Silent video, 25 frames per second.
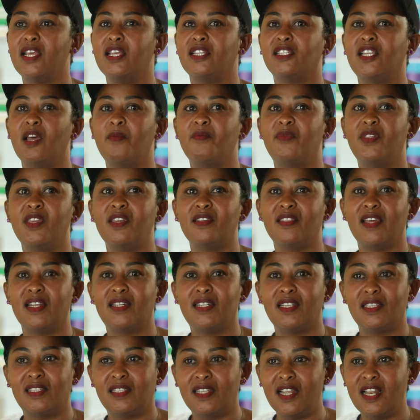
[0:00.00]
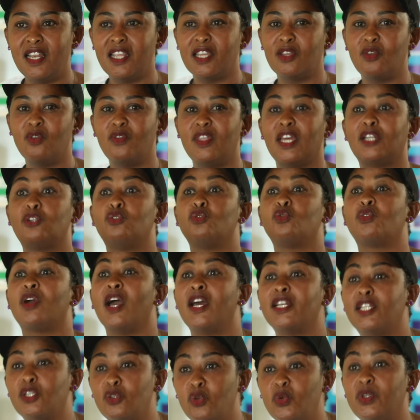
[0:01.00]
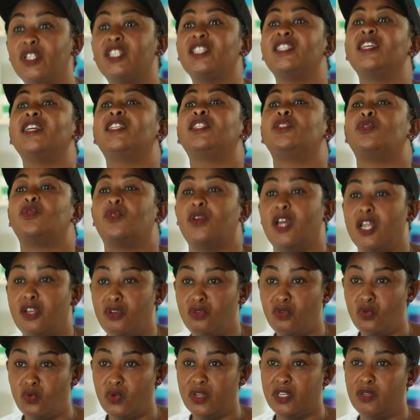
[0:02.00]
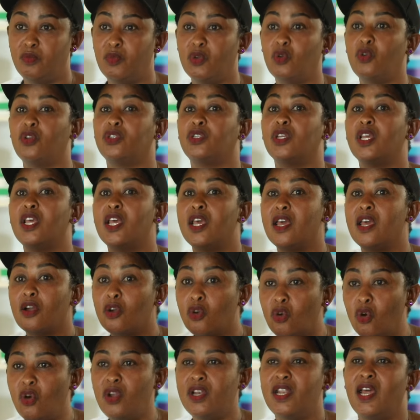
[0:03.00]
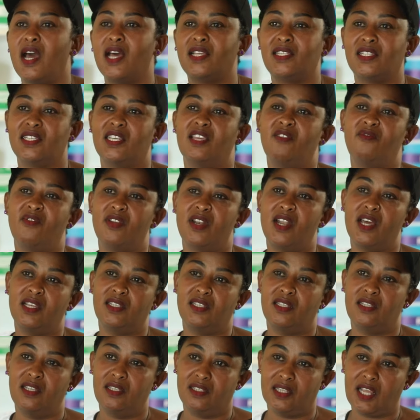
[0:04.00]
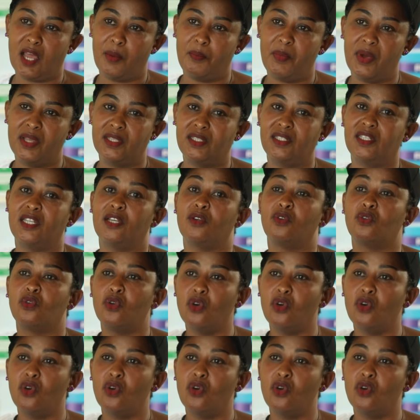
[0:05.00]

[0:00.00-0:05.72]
something that is telling you that you can't do it, yet you can do it, because God has given us this capacity.